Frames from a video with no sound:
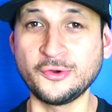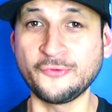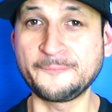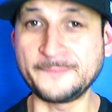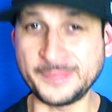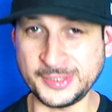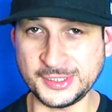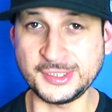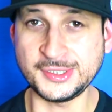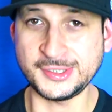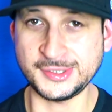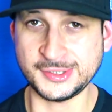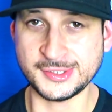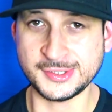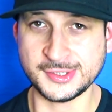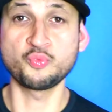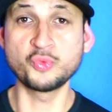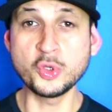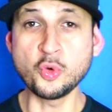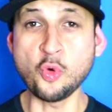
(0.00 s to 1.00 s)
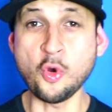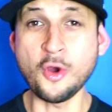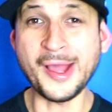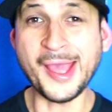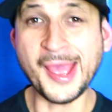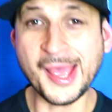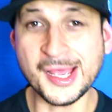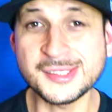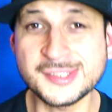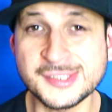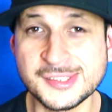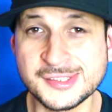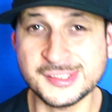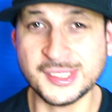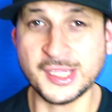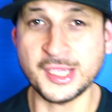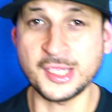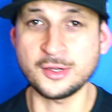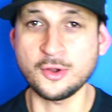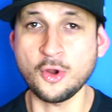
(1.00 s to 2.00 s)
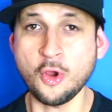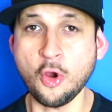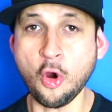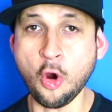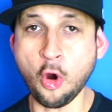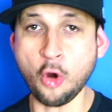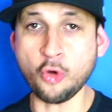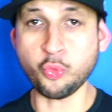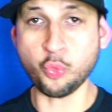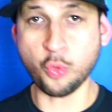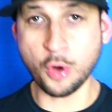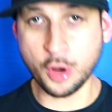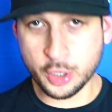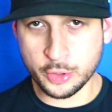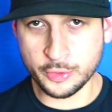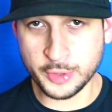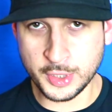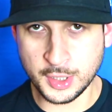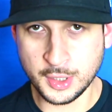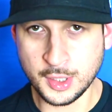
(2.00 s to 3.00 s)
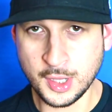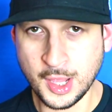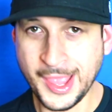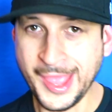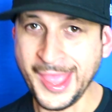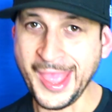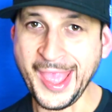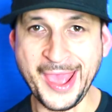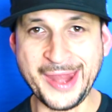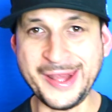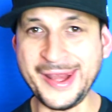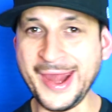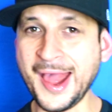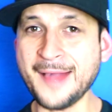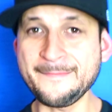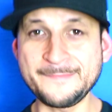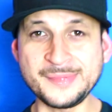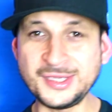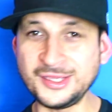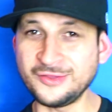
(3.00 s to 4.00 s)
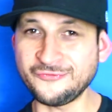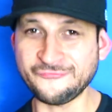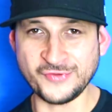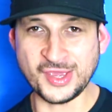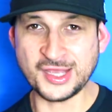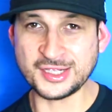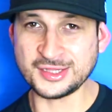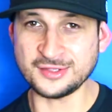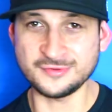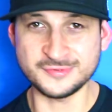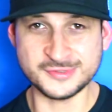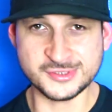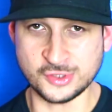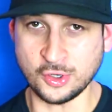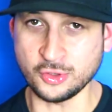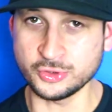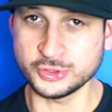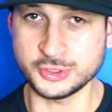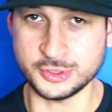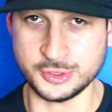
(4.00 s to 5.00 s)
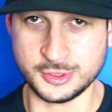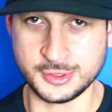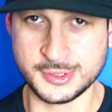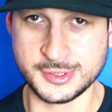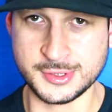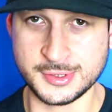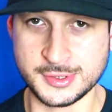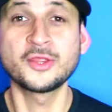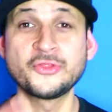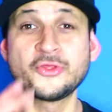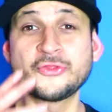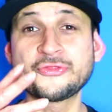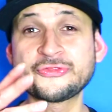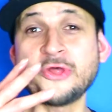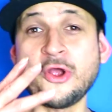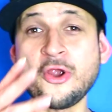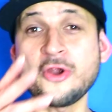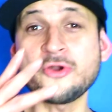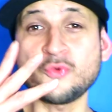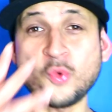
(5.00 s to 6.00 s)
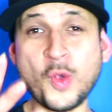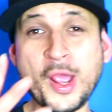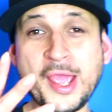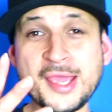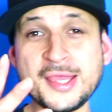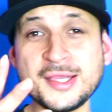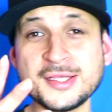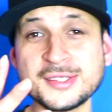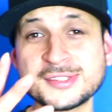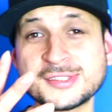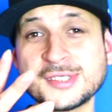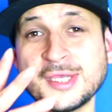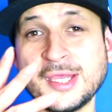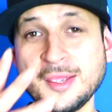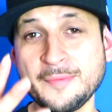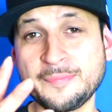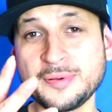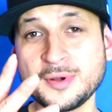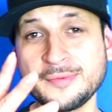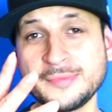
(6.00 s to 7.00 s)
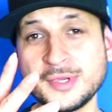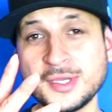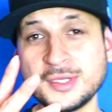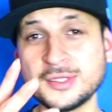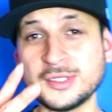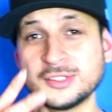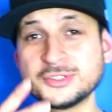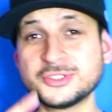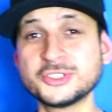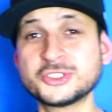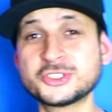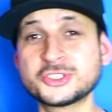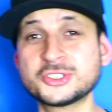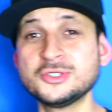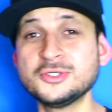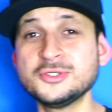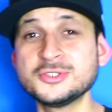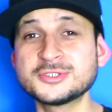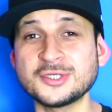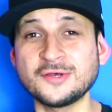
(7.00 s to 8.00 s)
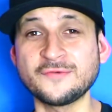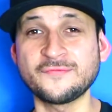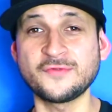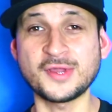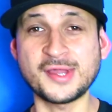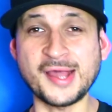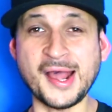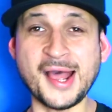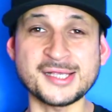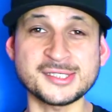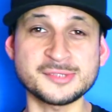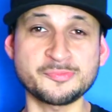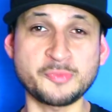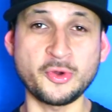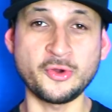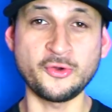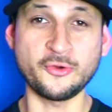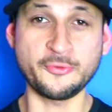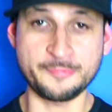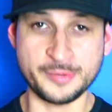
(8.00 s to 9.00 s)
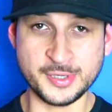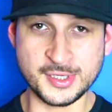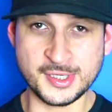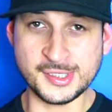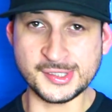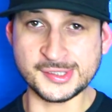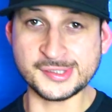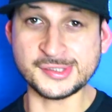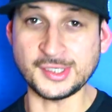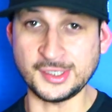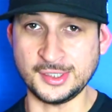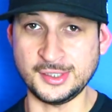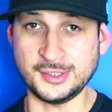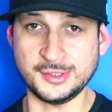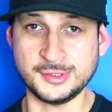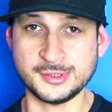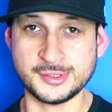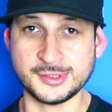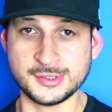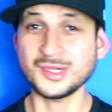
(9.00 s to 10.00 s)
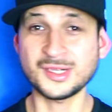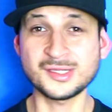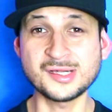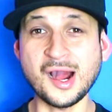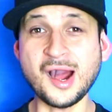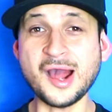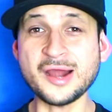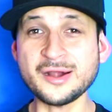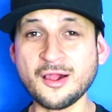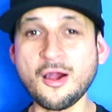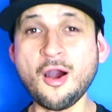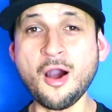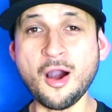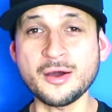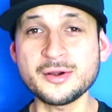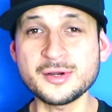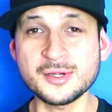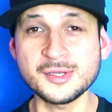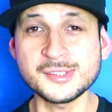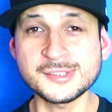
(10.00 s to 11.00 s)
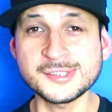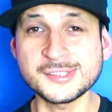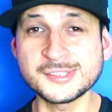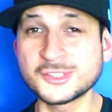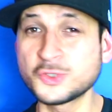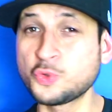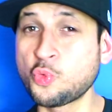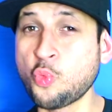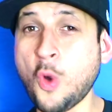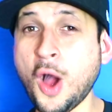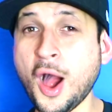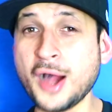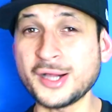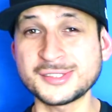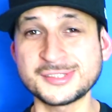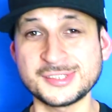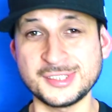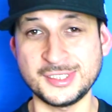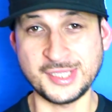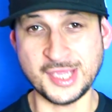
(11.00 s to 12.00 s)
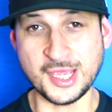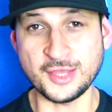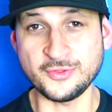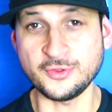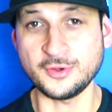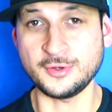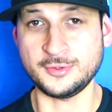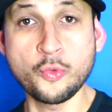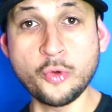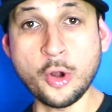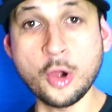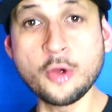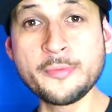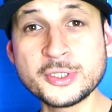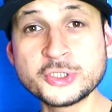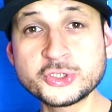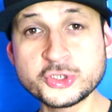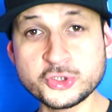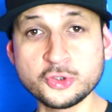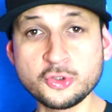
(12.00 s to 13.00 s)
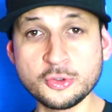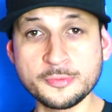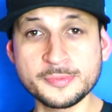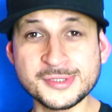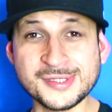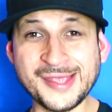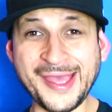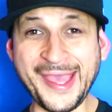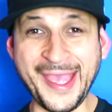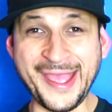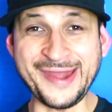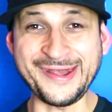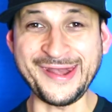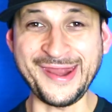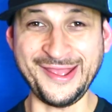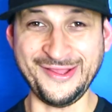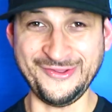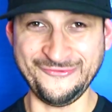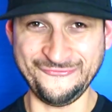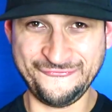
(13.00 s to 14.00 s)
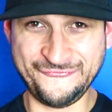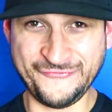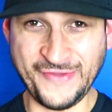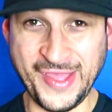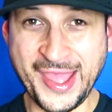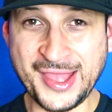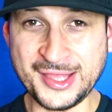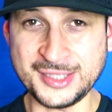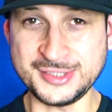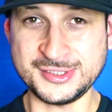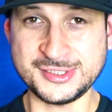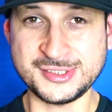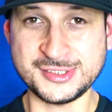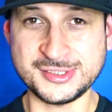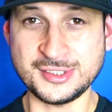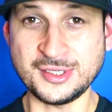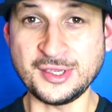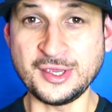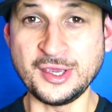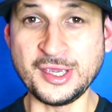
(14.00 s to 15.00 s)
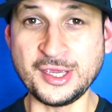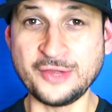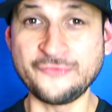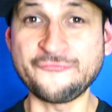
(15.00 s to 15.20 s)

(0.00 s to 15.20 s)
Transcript: of peace. We will hesitate or worry and not be effective soldiers. The third way to implement the shoes of the gospel of peace is God called us to walk together. Roman troops advance in